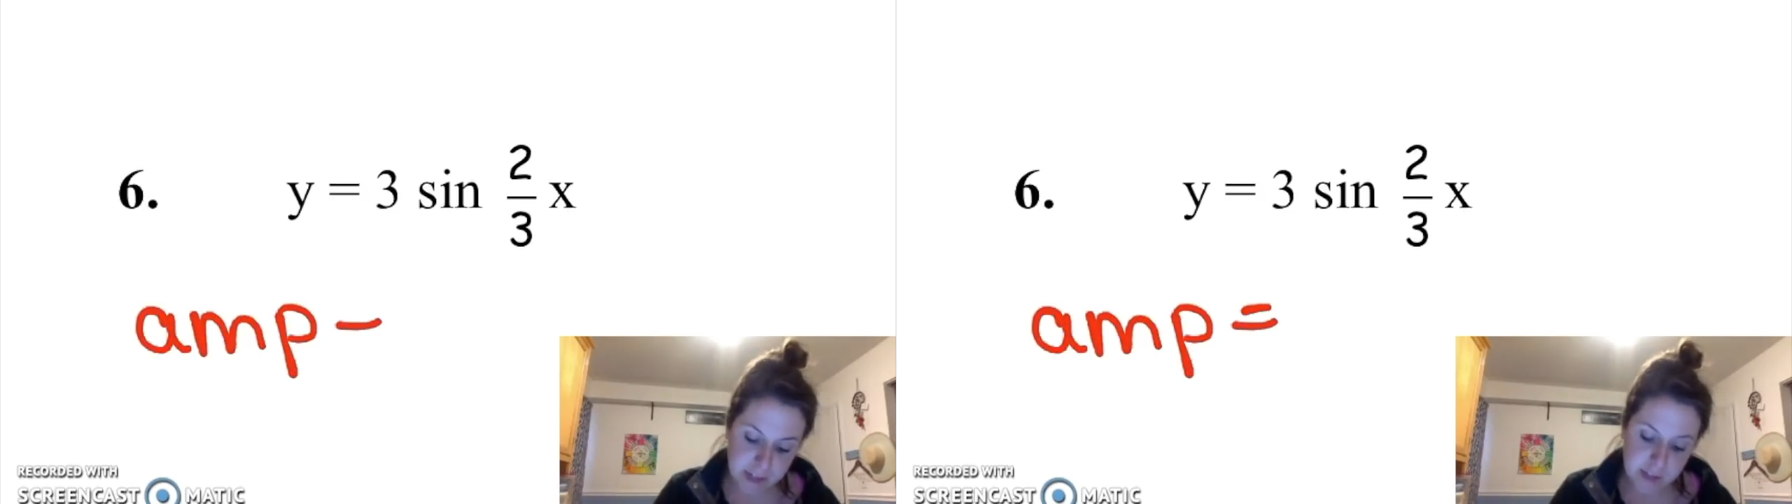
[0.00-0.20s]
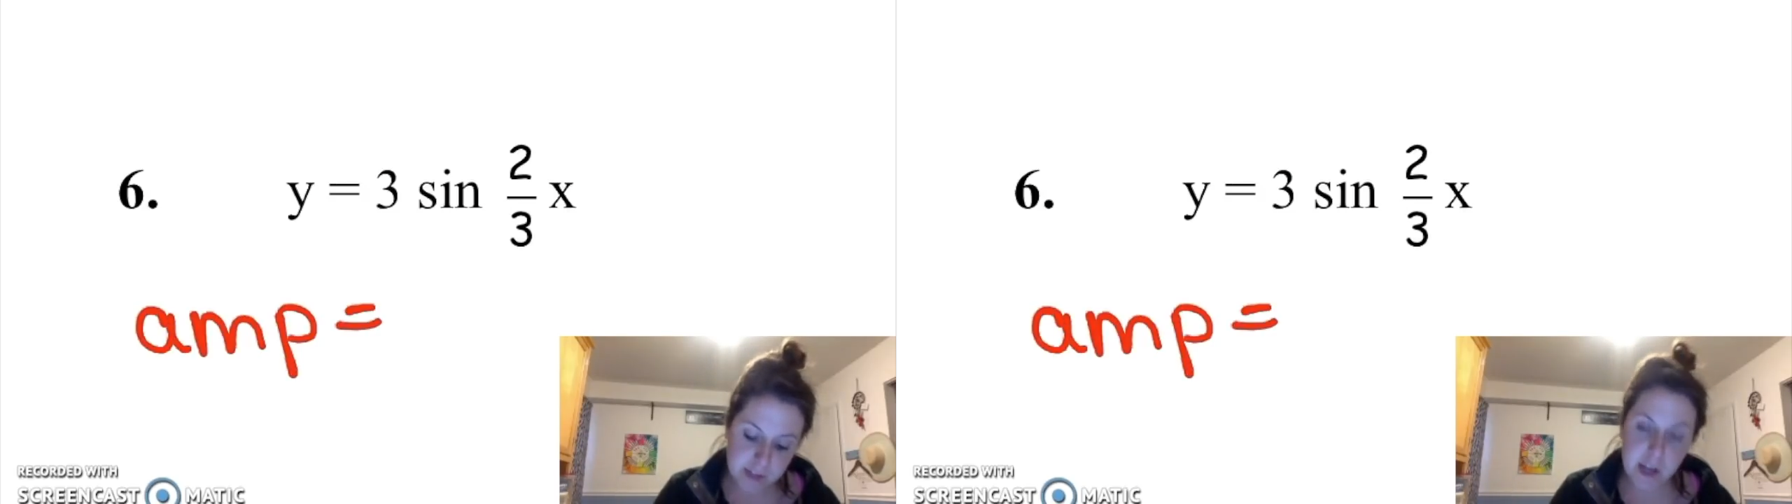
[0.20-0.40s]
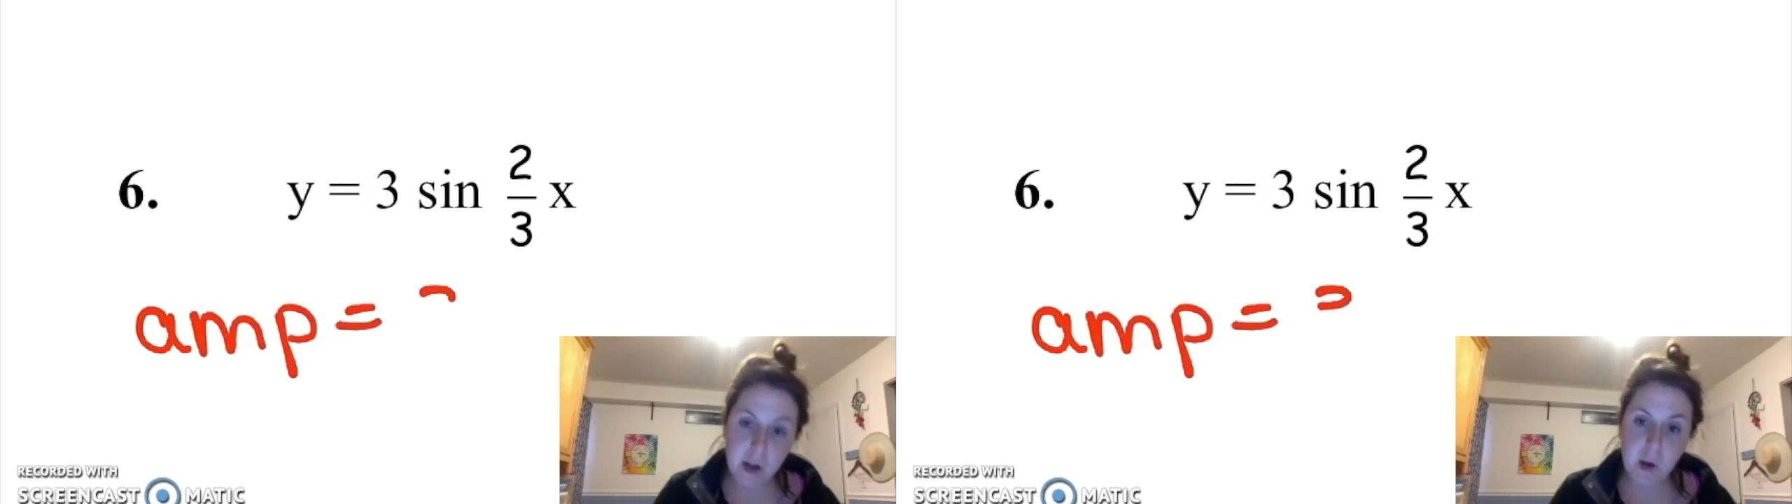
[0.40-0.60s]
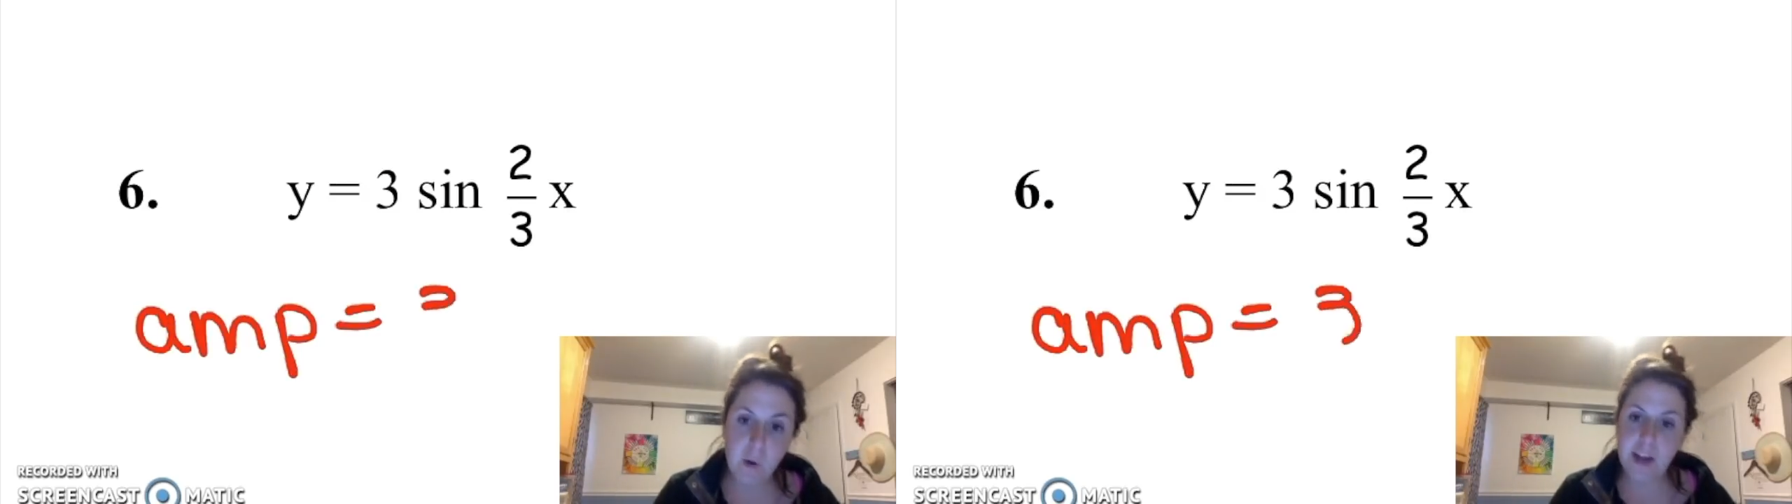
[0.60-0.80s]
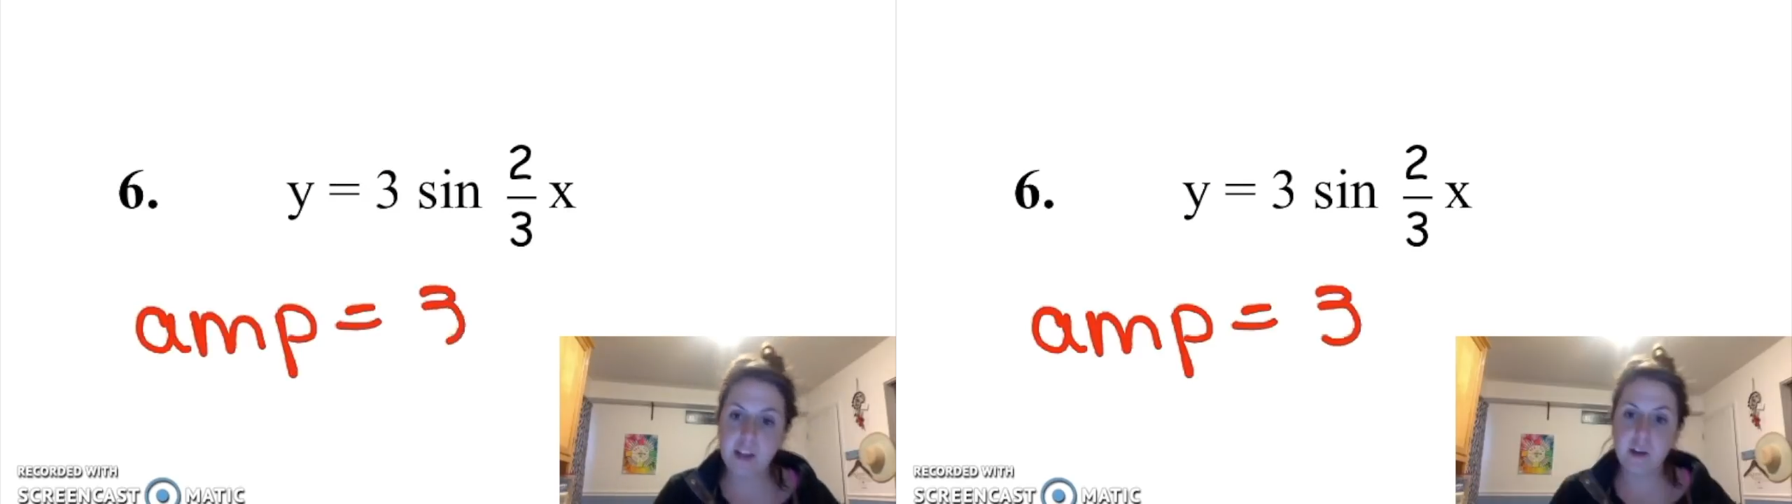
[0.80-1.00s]

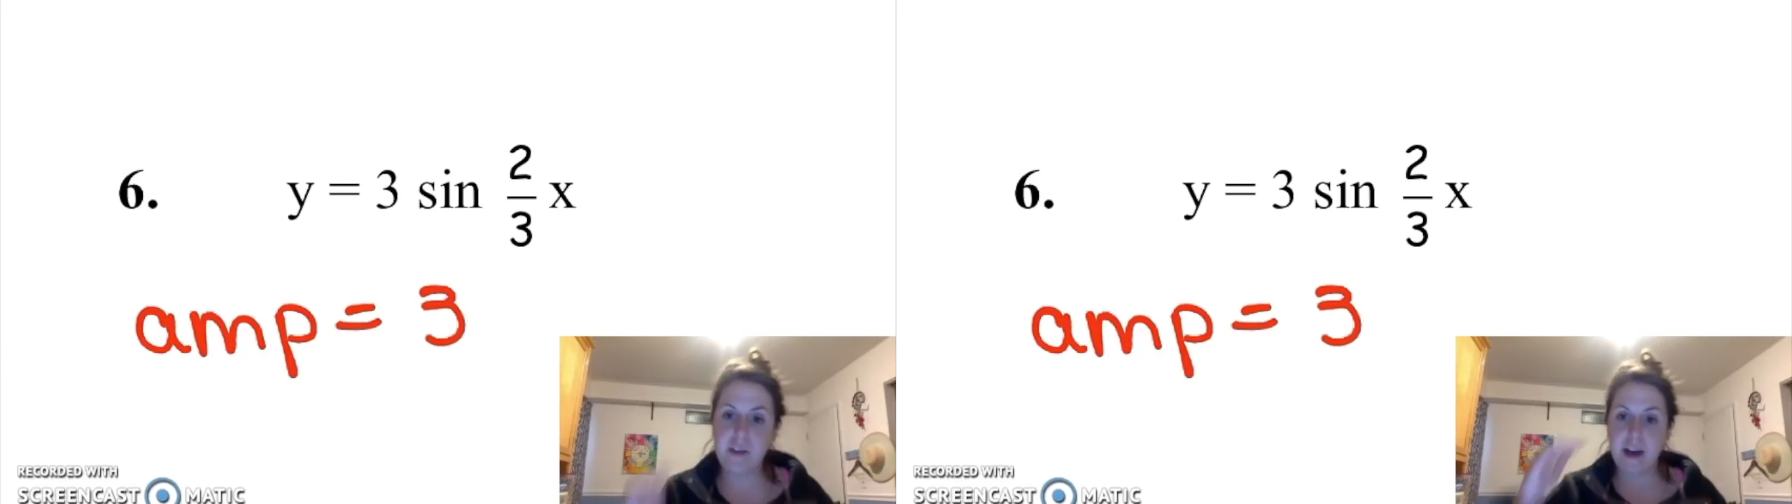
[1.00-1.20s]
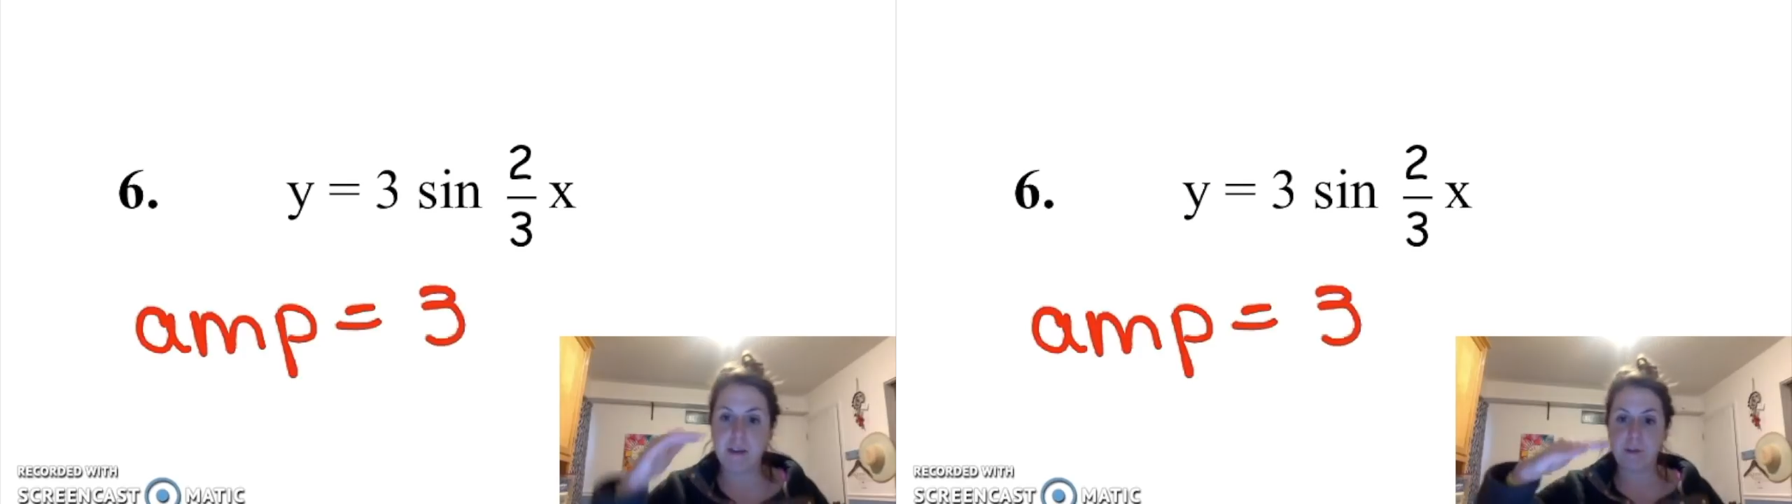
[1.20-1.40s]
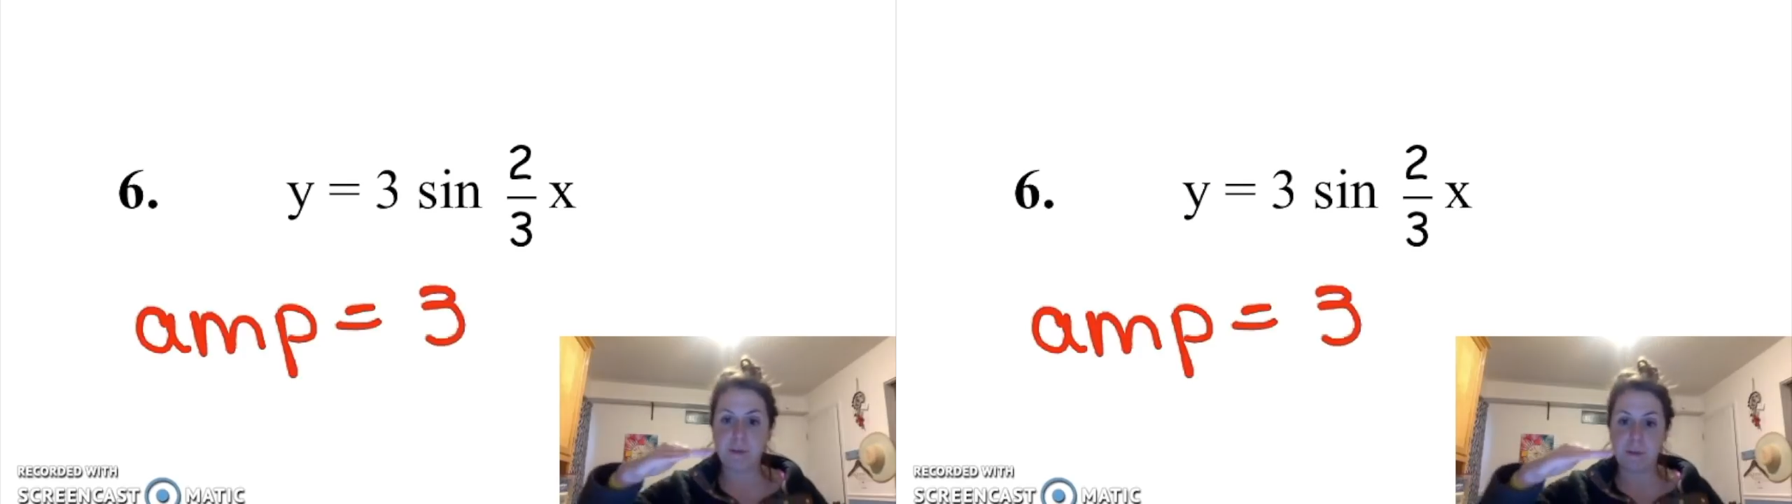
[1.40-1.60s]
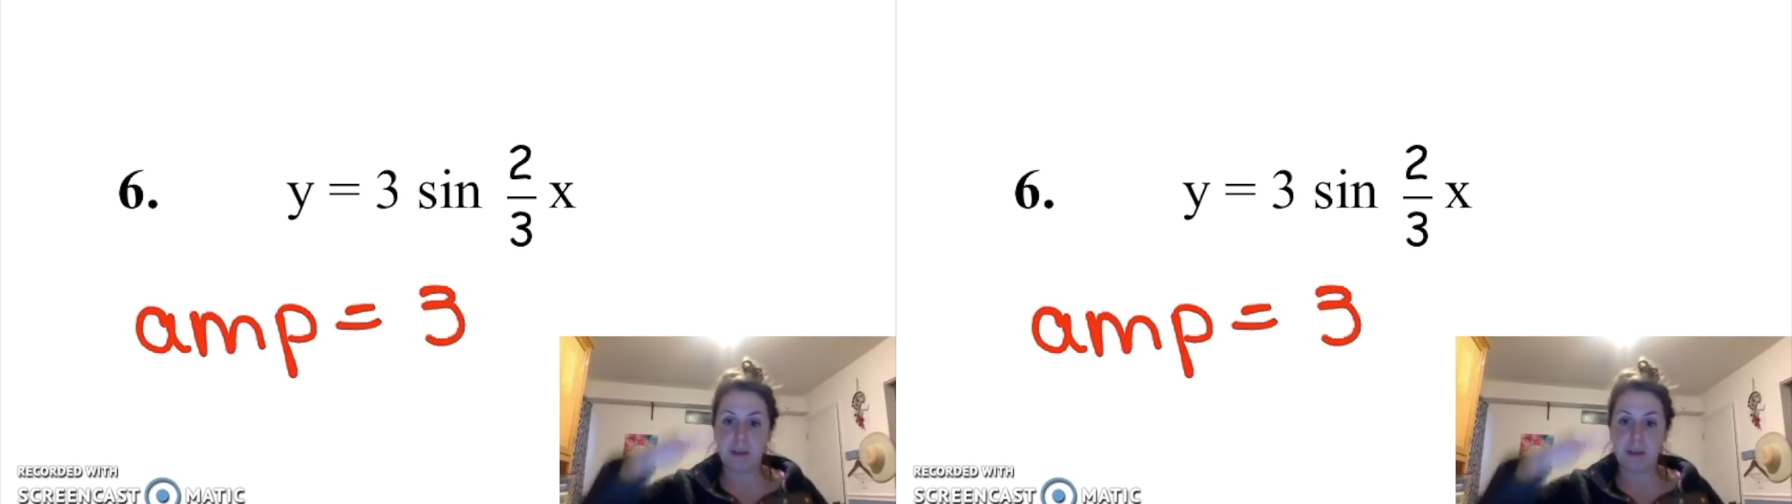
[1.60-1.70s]
So I know that from the